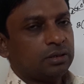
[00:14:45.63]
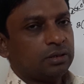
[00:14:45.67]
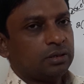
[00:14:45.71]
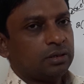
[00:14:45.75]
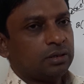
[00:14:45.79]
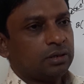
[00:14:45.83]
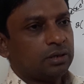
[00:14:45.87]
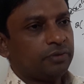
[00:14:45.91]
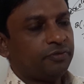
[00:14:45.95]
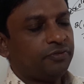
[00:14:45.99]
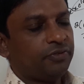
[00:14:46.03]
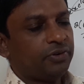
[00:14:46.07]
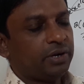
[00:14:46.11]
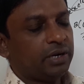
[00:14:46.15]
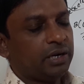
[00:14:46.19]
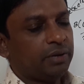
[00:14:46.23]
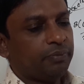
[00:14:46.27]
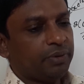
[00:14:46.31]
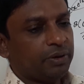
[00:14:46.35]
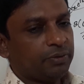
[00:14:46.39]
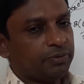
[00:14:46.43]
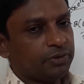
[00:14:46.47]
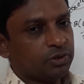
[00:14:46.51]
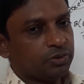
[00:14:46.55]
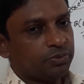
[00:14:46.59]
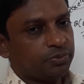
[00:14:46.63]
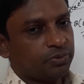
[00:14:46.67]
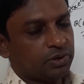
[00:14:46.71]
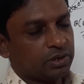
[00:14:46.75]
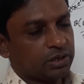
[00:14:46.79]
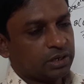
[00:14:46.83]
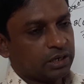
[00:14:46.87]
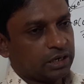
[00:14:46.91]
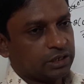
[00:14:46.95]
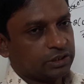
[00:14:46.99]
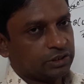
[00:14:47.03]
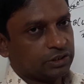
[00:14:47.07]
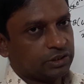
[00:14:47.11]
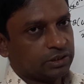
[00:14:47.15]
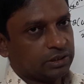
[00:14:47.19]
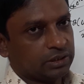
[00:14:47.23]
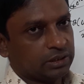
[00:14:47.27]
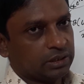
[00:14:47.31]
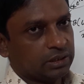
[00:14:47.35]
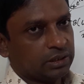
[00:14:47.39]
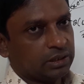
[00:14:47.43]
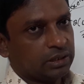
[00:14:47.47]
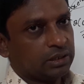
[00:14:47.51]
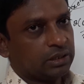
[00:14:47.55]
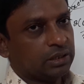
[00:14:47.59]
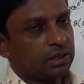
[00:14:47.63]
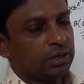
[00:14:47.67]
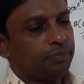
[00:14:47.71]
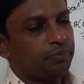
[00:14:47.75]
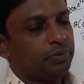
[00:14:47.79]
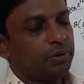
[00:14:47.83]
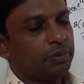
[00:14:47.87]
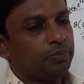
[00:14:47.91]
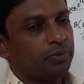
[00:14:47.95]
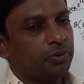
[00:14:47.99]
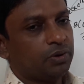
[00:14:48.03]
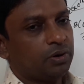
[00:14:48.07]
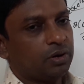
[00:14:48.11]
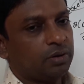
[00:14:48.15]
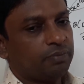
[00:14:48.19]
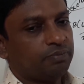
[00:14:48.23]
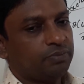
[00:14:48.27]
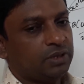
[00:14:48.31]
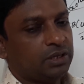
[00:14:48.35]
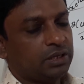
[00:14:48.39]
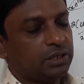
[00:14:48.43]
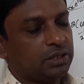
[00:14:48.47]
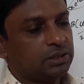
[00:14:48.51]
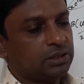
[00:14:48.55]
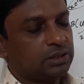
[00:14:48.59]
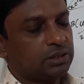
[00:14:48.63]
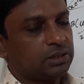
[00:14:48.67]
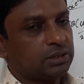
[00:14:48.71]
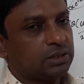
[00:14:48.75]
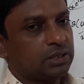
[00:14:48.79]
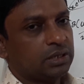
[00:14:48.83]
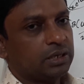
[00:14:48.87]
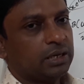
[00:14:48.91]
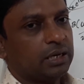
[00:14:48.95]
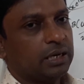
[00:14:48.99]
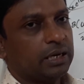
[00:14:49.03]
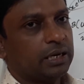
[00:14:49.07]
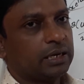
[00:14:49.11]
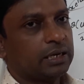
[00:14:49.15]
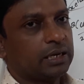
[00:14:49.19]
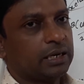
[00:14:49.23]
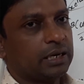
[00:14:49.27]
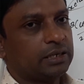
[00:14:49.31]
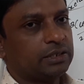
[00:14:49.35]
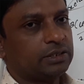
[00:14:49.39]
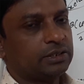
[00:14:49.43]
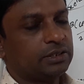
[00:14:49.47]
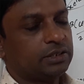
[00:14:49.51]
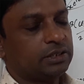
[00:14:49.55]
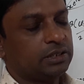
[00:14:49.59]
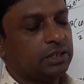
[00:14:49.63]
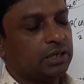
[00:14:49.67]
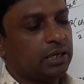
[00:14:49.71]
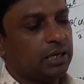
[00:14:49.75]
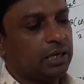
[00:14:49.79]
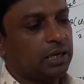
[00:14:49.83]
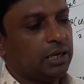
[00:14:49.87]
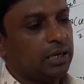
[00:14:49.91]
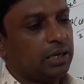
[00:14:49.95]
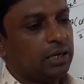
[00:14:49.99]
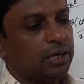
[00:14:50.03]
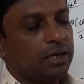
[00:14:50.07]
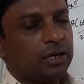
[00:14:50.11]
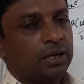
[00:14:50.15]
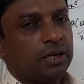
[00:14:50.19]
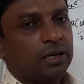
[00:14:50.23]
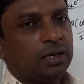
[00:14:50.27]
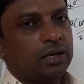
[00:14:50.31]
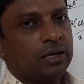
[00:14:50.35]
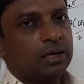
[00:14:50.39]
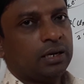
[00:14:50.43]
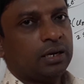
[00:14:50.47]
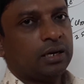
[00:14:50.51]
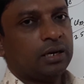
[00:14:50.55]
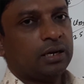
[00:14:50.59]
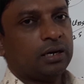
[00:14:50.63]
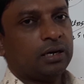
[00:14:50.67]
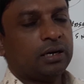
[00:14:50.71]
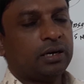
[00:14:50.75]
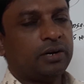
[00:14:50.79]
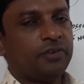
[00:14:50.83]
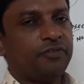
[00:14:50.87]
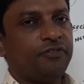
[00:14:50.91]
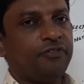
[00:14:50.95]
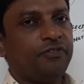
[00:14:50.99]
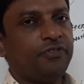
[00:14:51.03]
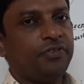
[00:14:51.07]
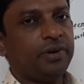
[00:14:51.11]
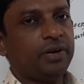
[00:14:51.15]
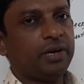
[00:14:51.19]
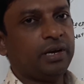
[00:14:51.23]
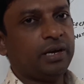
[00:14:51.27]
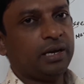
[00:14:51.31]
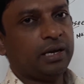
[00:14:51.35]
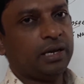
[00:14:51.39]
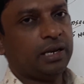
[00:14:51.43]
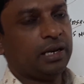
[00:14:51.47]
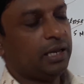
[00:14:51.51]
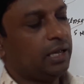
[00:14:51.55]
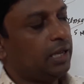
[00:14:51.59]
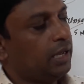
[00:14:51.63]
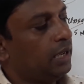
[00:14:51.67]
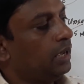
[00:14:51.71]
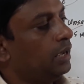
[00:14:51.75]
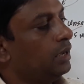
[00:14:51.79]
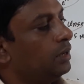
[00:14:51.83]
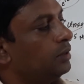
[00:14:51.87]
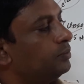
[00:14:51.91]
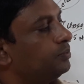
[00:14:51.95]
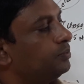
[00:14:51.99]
a very beautiful country. The people of this country are very